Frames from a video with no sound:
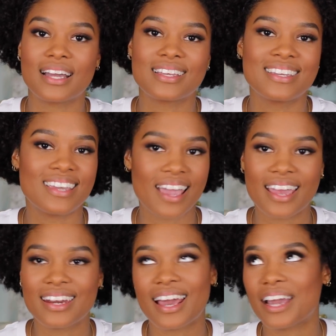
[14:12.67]

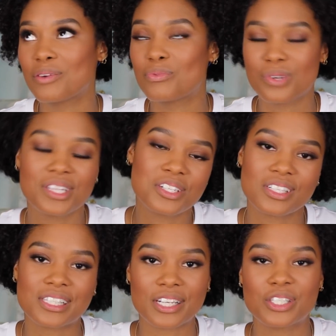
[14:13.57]
Again, I really
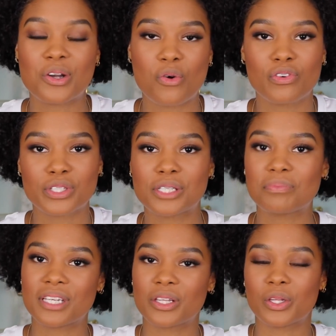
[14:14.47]
just like to go for
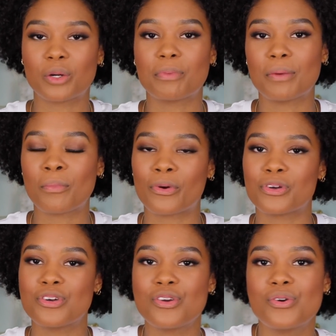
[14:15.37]
something a little bit more
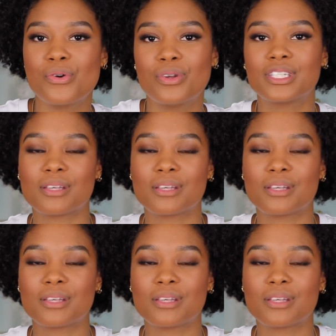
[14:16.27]
nude,